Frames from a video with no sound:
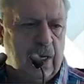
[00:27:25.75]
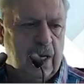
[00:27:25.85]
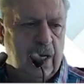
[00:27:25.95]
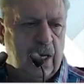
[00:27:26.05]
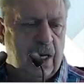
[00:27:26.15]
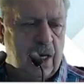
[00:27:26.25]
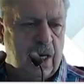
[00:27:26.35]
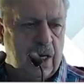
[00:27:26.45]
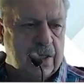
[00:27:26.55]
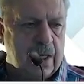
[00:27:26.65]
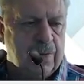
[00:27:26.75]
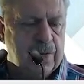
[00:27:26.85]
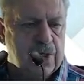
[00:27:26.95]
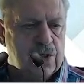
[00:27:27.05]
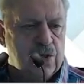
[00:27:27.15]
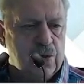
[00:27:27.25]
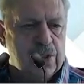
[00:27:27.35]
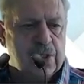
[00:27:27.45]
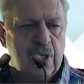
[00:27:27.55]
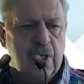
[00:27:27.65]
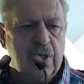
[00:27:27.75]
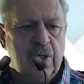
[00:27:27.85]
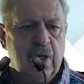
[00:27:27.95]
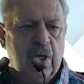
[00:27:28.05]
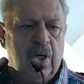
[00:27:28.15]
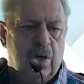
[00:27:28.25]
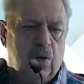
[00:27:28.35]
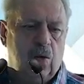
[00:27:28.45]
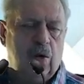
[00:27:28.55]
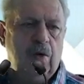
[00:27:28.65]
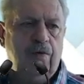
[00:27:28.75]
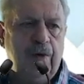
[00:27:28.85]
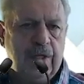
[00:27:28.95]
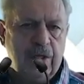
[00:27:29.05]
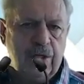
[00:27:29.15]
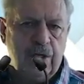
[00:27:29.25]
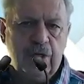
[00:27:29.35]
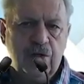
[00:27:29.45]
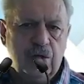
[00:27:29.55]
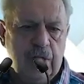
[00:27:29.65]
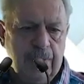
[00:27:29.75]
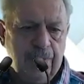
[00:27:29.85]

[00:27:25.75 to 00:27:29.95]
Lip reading: attempted suicide or inflicted injury.